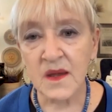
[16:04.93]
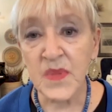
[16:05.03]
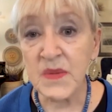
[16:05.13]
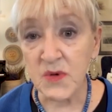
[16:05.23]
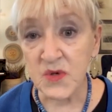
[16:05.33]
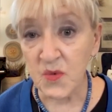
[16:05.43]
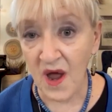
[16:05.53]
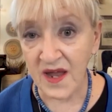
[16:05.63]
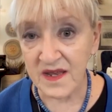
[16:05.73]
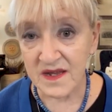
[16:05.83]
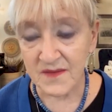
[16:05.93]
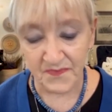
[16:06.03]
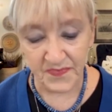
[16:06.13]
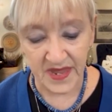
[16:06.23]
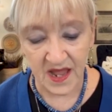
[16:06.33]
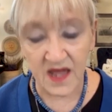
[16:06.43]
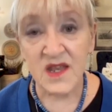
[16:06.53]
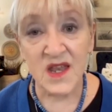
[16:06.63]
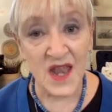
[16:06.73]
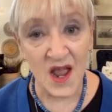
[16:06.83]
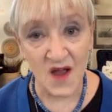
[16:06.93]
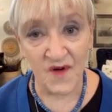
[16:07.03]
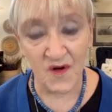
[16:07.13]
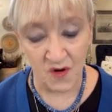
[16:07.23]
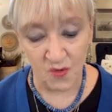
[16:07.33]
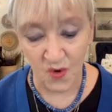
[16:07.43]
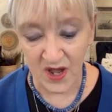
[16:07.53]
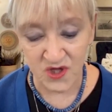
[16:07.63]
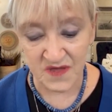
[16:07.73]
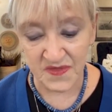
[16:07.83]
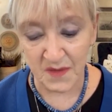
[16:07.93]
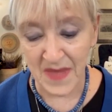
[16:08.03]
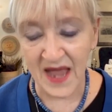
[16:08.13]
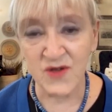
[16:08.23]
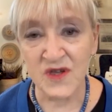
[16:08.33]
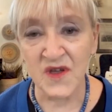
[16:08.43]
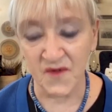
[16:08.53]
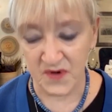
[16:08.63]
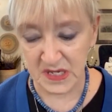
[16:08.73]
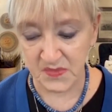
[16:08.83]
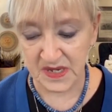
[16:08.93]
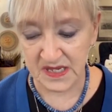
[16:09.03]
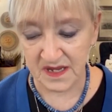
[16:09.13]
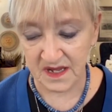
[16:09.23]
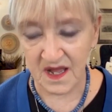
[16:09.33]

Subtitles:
Bebo's right. Never question the magic of Christmas,